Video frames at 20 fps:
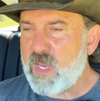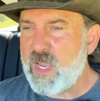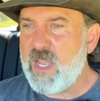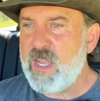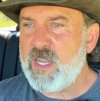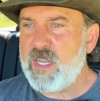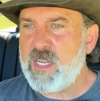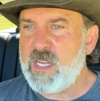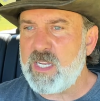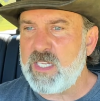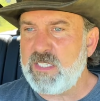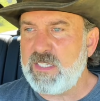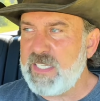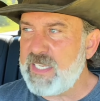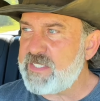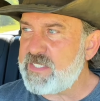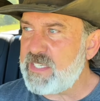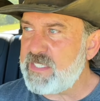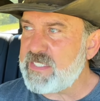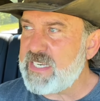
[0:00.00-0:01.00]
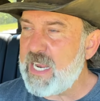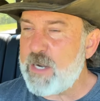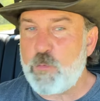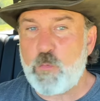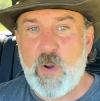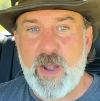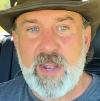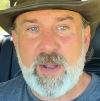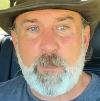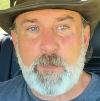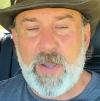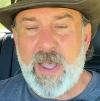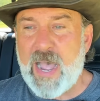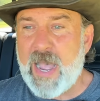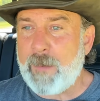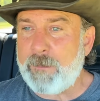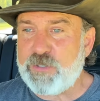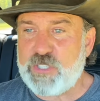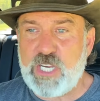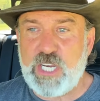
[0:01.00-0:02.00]
Alyssa's getting ready to
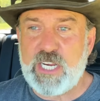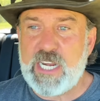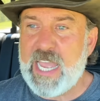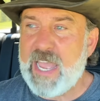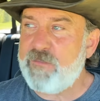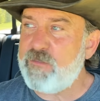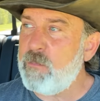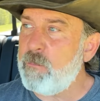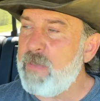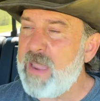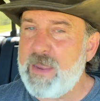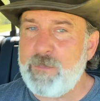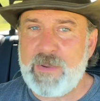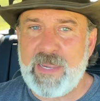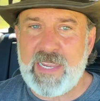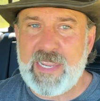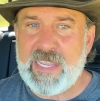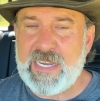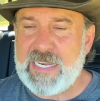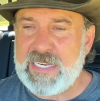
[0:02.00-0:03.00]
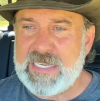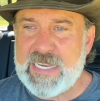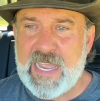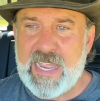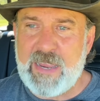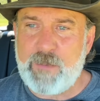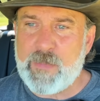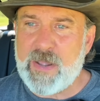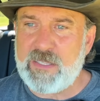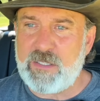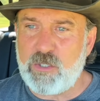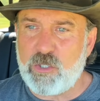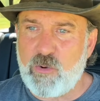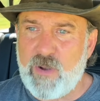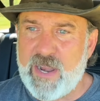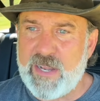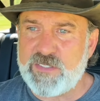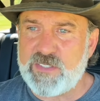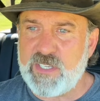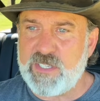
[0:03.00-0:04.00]
pop. She could have a baby any day, my little
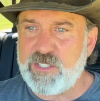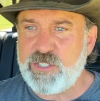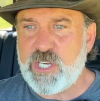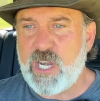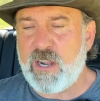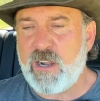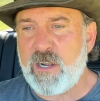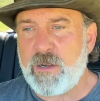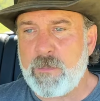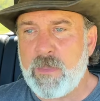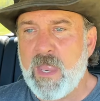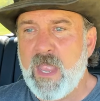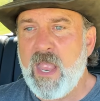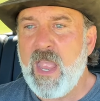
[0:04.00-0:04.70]
grandson, Jarrett.